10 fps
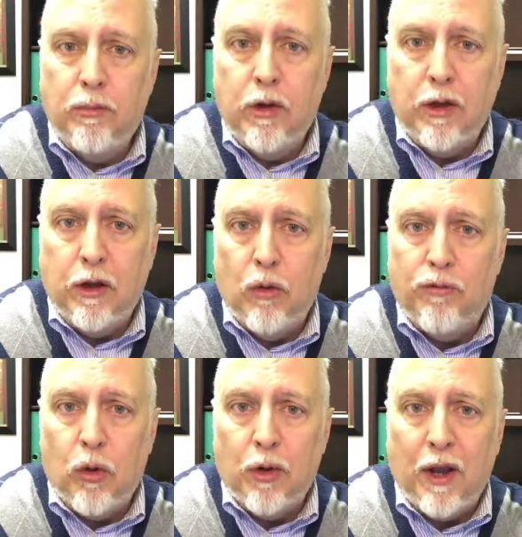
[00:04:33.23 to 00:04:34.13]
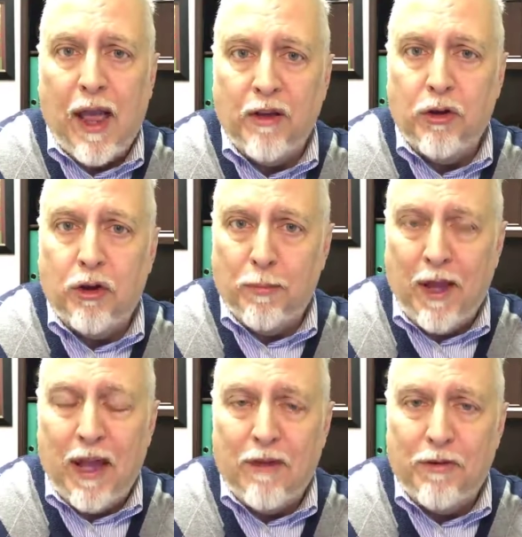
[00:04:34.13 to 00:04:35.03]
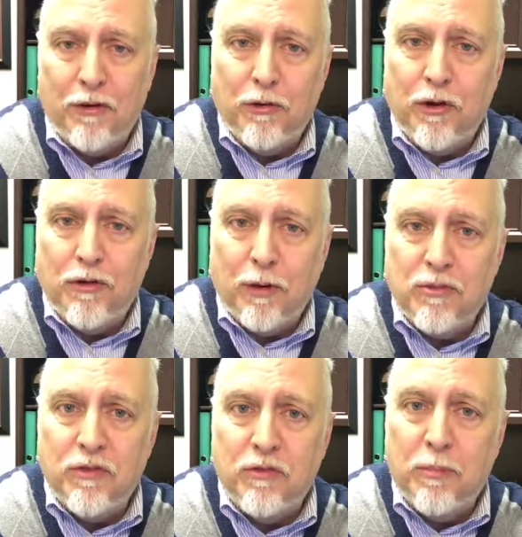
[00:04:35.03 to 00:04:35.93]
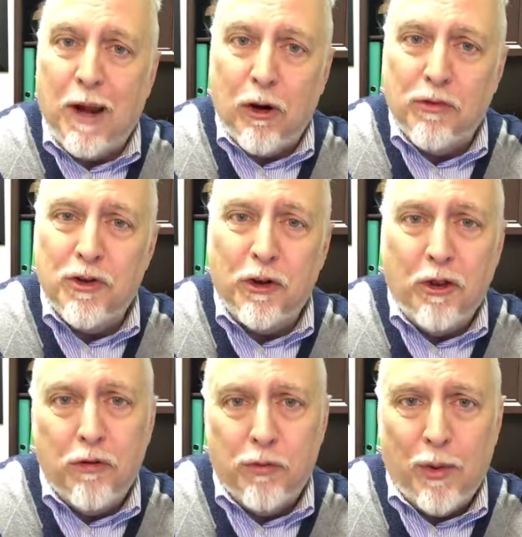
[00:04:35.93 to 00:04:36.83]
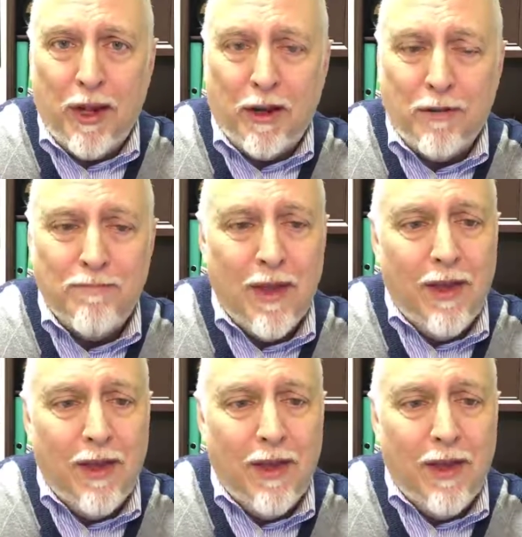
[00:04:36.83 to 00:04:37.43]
can go forward and act on your behalf under the terms of the power of attorney that you've created.